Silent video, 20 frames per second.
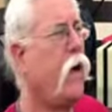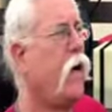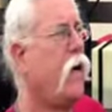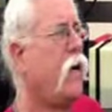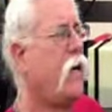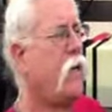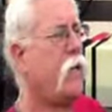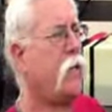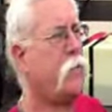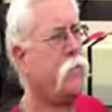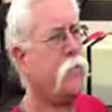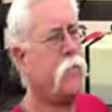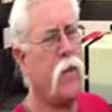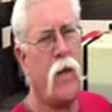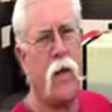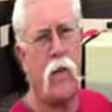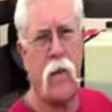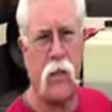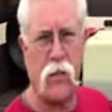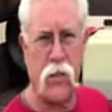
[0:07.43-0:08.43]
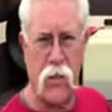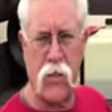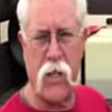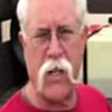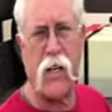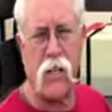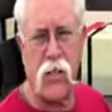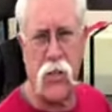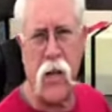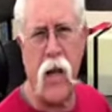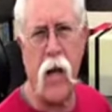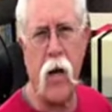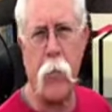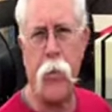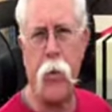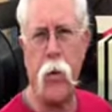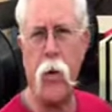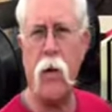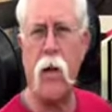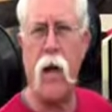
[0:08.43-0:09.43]
Um, this is an
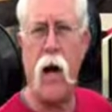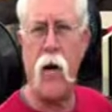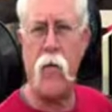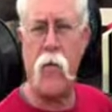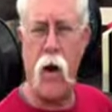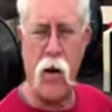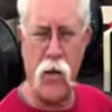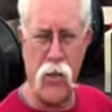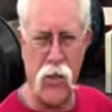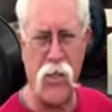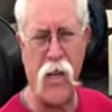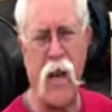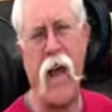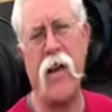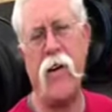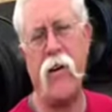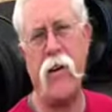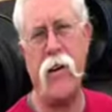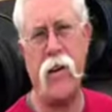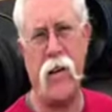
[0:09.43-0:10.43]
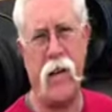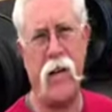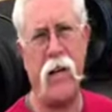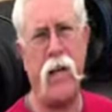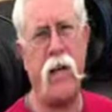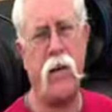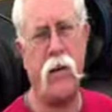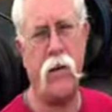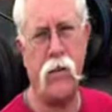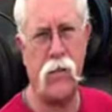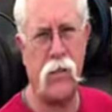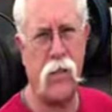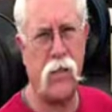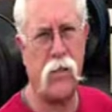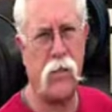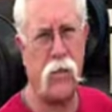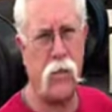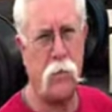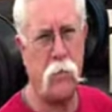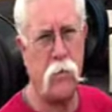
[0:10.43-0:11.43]
example of our standard in heater
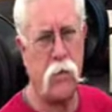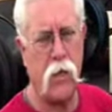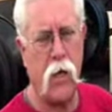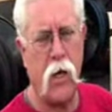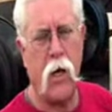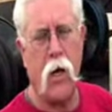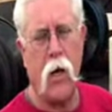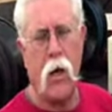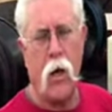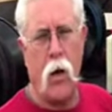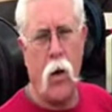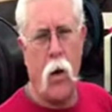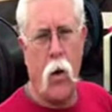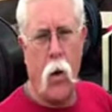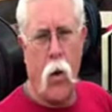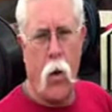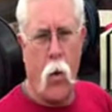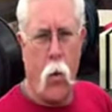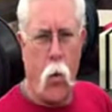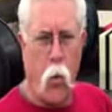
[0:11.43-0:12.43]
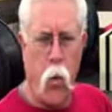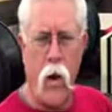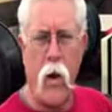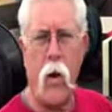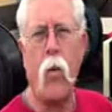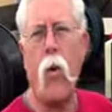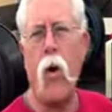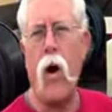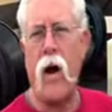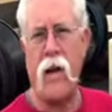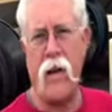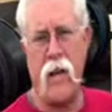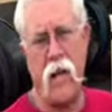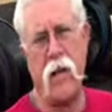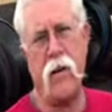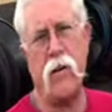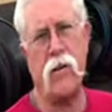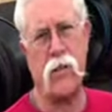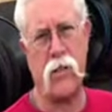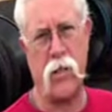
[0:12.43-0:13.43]
systems. We want
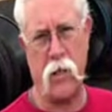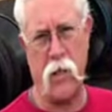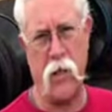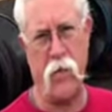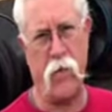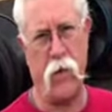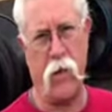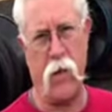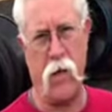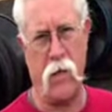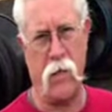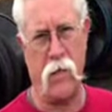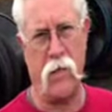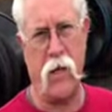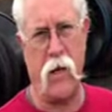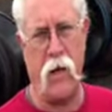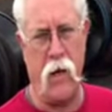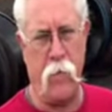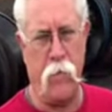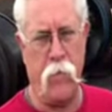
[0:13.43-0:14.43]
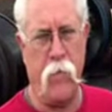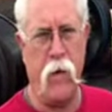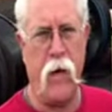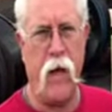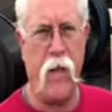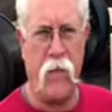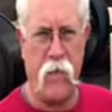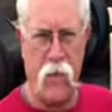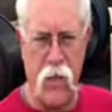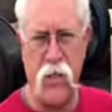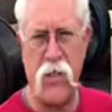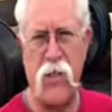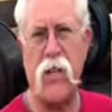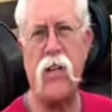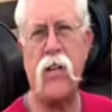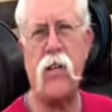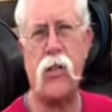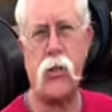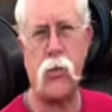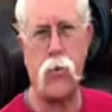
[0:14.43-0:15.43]
heaters to live a long time. This
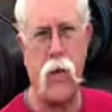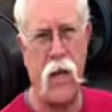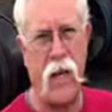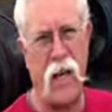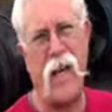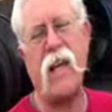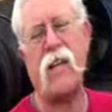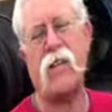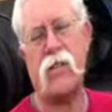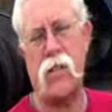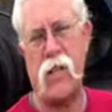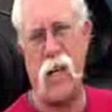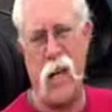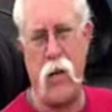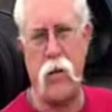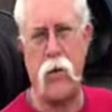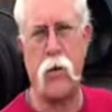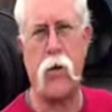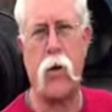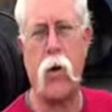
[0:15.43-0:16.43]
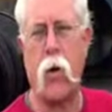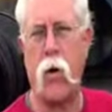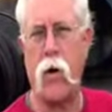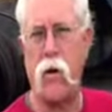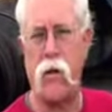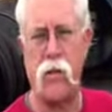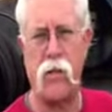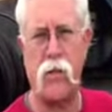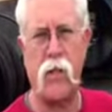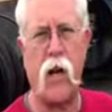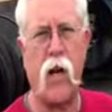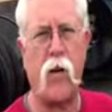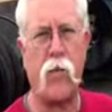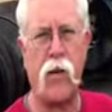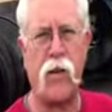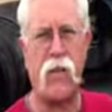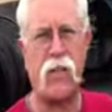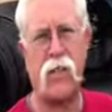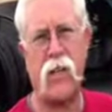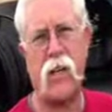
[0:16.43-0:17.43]
industry eats heater coils
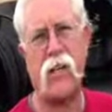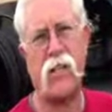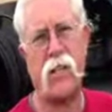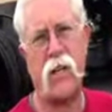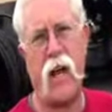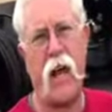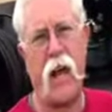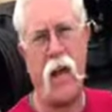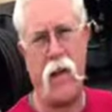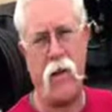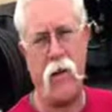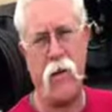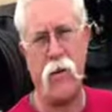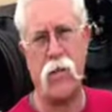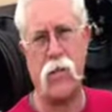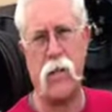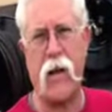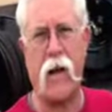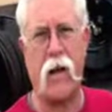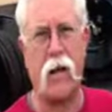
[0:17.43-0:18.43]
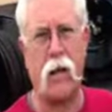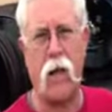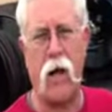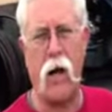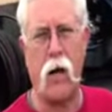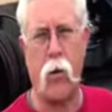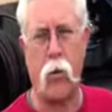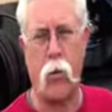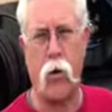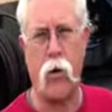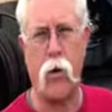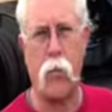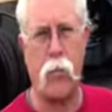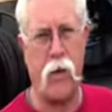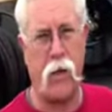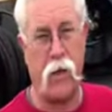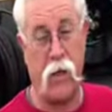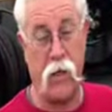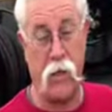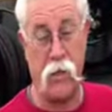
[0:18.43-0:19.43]
every six to eight years like clockwork
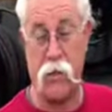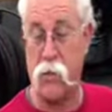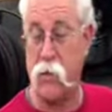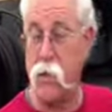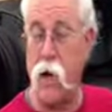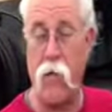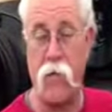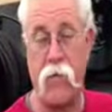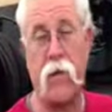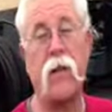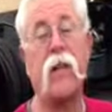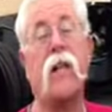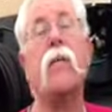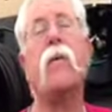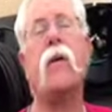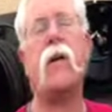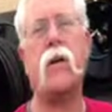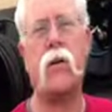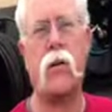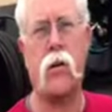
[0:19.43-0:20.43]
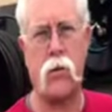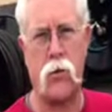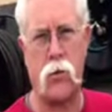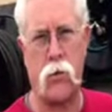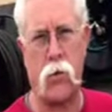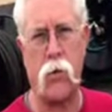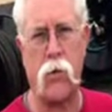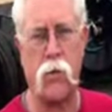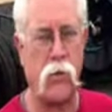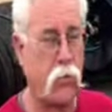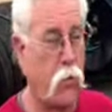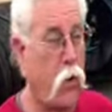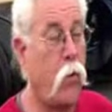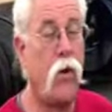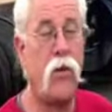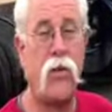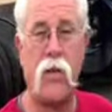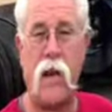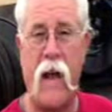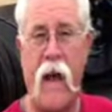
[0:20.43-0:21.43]
because of the limited controls. We
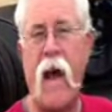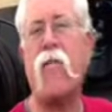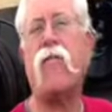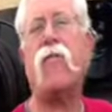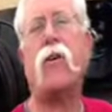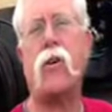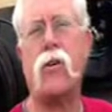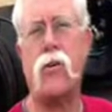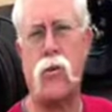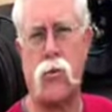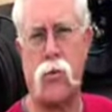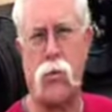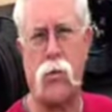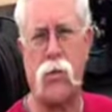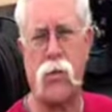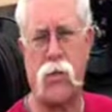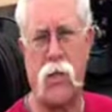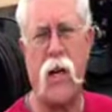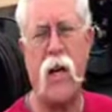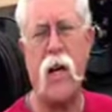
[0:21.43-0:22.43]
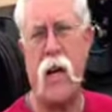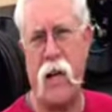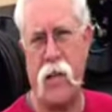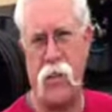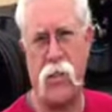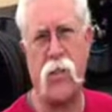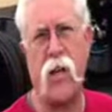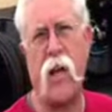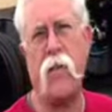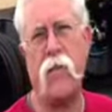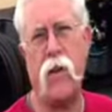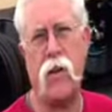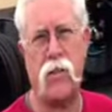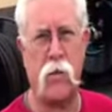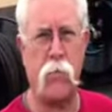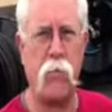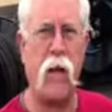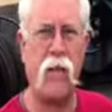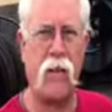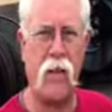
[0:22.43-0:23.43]
want you to have the controls and
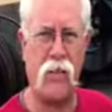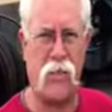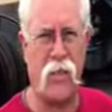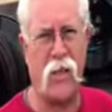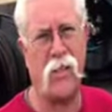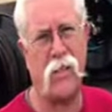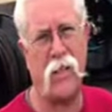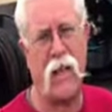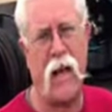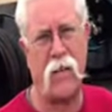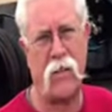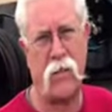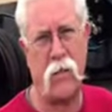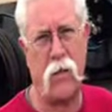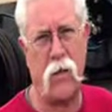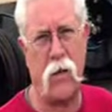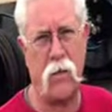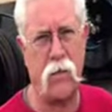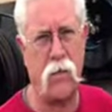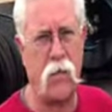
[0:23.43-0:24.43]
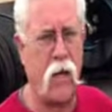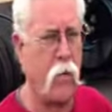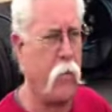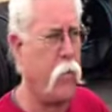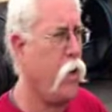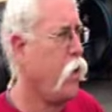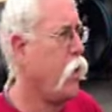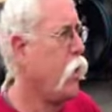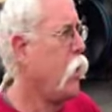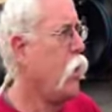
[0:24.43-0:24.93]
safeties that make these things last a long time.